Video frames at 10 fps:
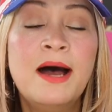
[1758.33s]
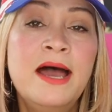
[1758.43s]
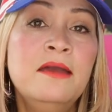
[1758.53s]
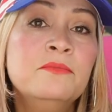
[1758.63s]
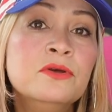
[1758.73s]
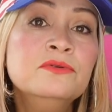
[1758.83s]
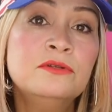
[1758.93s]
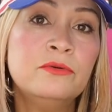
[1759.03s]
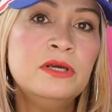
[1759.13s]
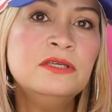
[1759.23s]
I am those
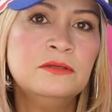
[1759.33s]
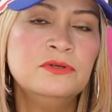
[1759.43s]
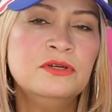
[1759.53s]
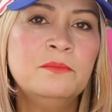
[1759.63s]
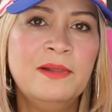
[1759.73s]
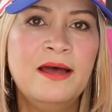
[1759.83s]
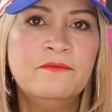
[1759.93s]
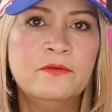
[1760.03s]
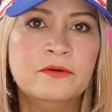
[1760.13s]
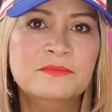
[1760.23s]
three social
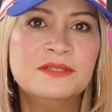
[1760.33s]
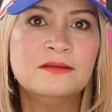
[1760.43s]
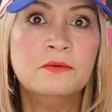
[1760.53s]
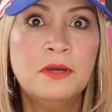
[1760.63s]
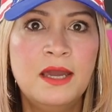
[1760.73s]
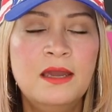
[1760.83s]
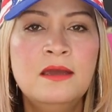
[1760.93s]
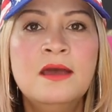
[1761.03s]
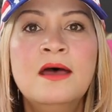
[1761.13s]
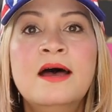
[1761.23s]
platforms, okay?